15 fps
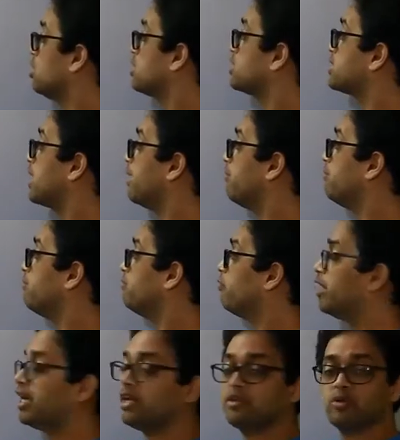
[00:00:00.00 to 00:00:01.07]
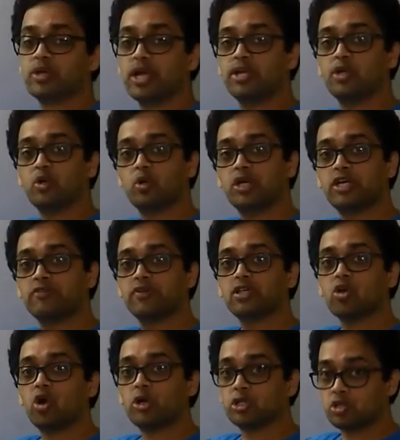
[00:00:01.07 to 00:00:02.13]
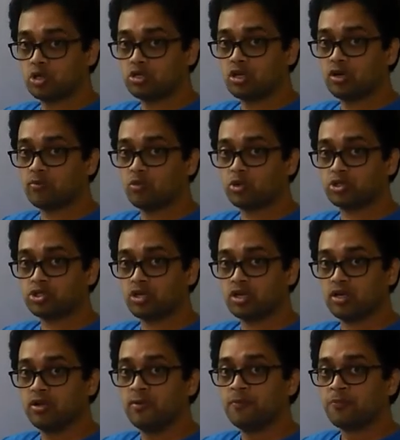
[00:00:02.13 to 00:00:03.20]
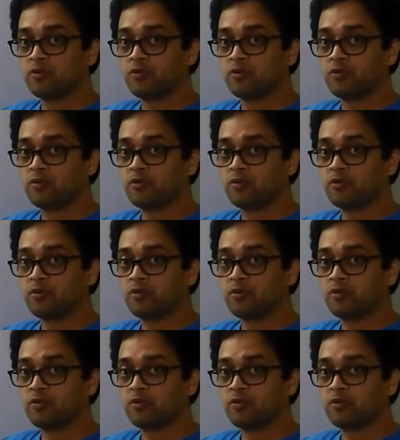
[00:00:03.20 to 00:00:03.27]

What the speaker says: Same way you can do it with horizontal motion.